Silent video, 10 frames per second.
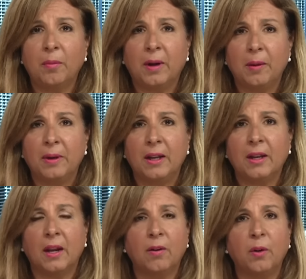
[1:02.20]
in
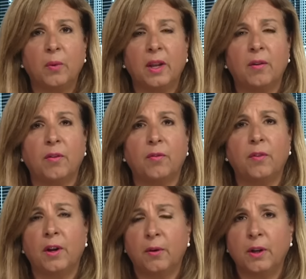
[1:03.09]
Miami-Dade County, we have a
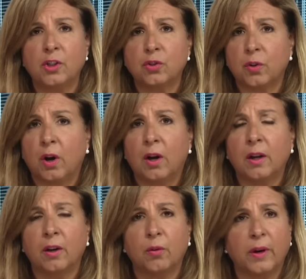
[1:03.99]
very
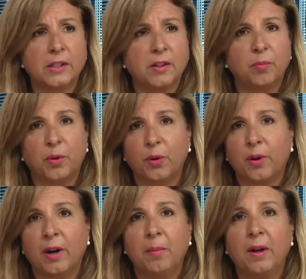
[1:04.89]
strong and aggressive
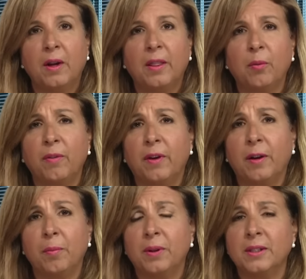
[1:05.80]
program that we've
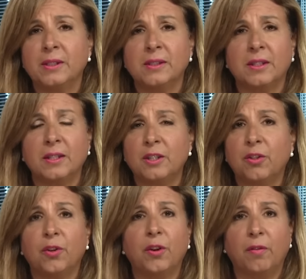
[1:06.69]
had in place since
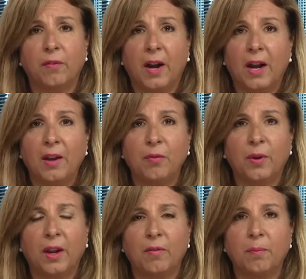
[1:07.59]
1935.
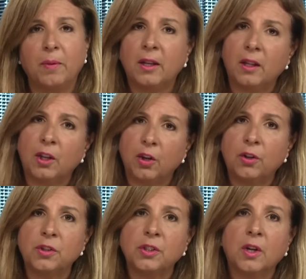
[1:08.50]
We have many
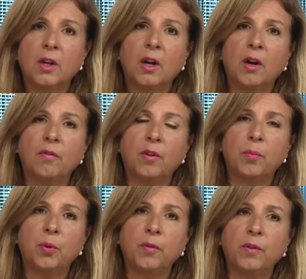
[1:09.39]
years of
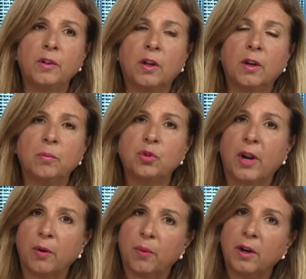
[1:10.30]
a proven um,
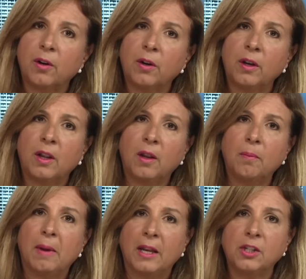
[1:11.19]
track record
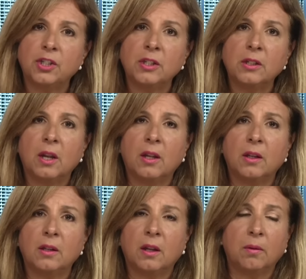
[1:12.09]
in managing
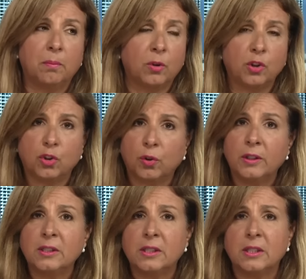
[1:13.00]
and, and
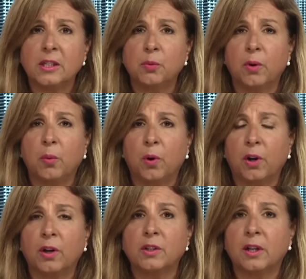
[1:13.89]
controlling disease. We
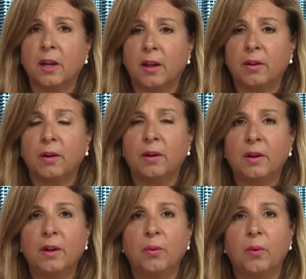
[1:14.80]
work together
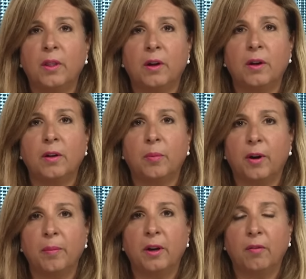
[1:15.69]
with our
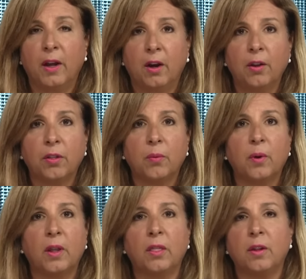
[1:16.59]
Department of Health,
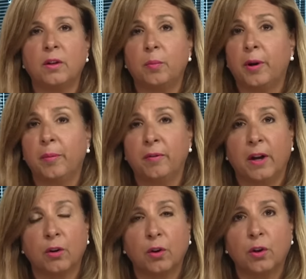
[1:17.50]
with the Department
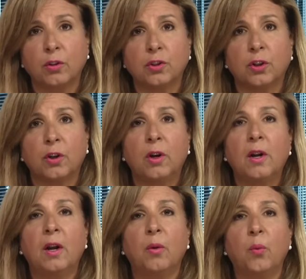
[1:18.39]
of Agriculture.
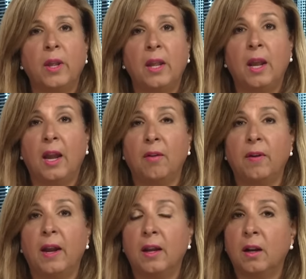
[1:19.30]
We
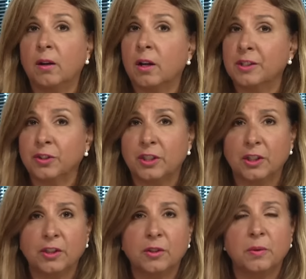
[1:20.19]
have had uh,
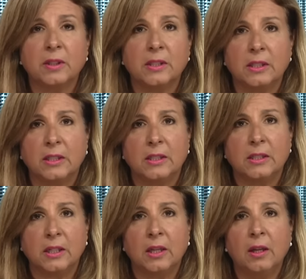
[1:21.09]
consultations with the
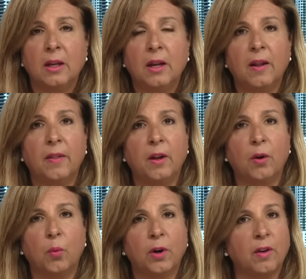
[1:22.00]
CDC, and they
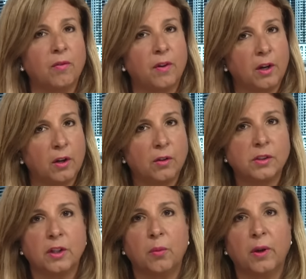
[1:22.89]
are working very
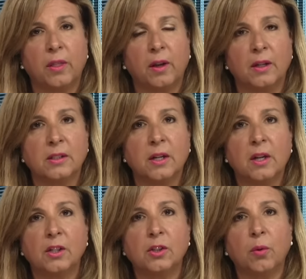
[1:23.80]
closely with us.
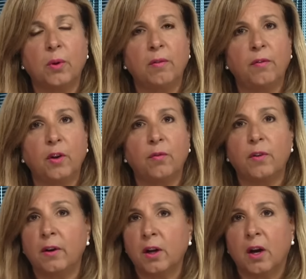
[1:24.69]
So we feel
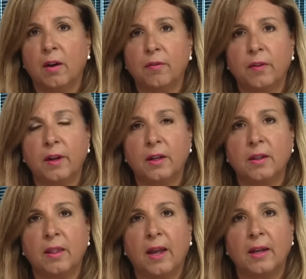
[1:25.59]
very
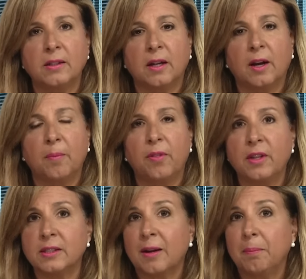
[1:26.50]
confident that um,
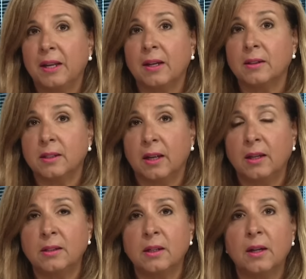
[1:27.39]
this can be
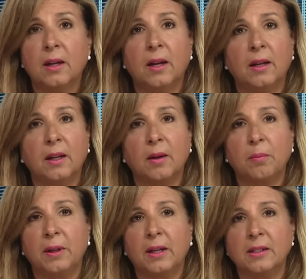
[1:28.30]
contained, and it
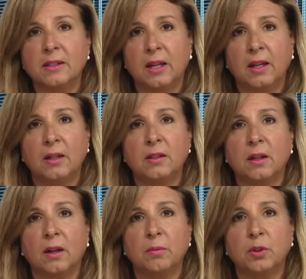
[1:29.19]
can be contained
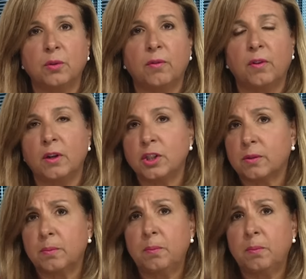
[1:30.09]
um, to a very